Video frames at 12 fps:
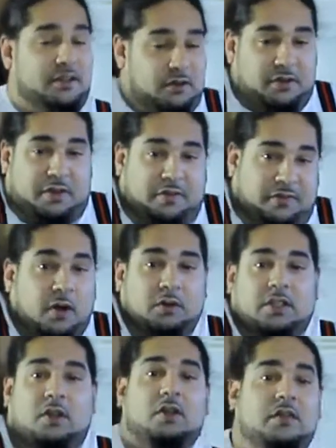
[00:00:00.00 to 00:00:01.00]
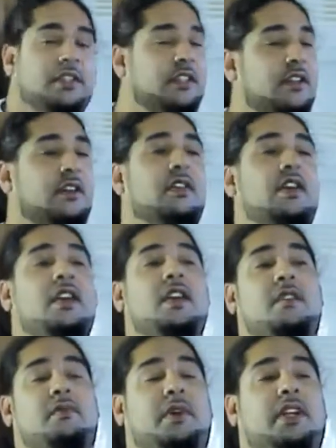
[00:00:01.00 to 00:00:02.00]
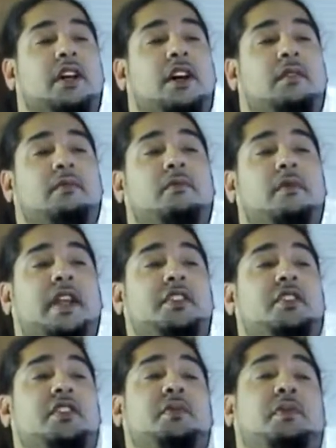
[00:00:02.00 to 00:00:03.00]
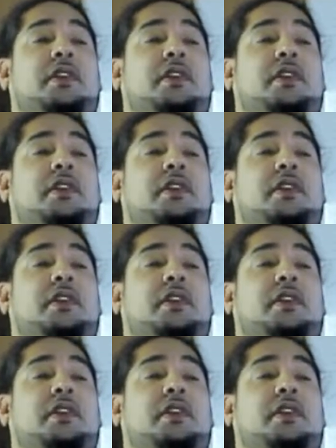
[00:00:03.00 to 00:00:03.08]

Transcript: do it. You can fold it over. You know, But make sure you